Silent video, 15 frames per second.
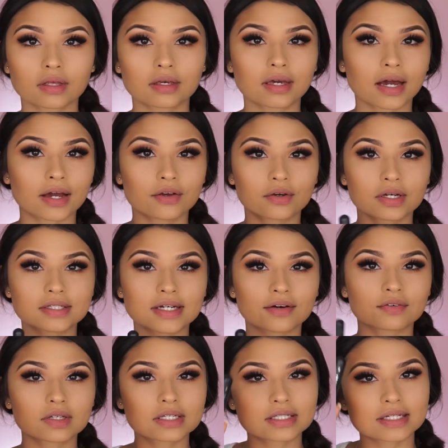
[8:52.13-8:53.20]
Yeah, you can
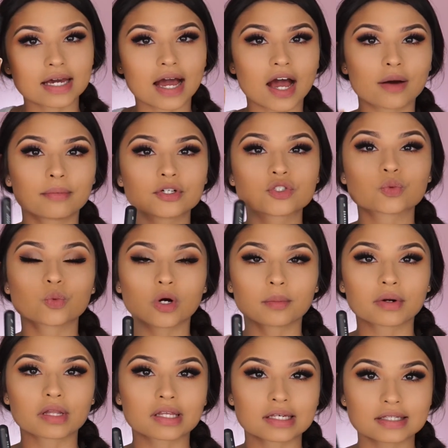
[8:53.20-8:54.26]
definitely see how much
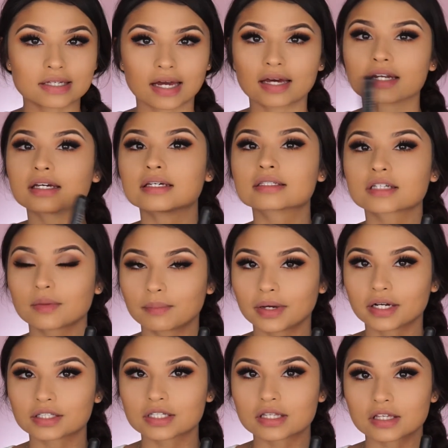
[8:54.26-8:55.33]
warmer this side is
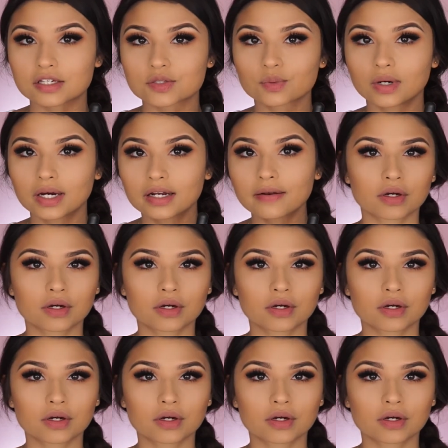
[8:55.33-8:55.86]
compared to this one.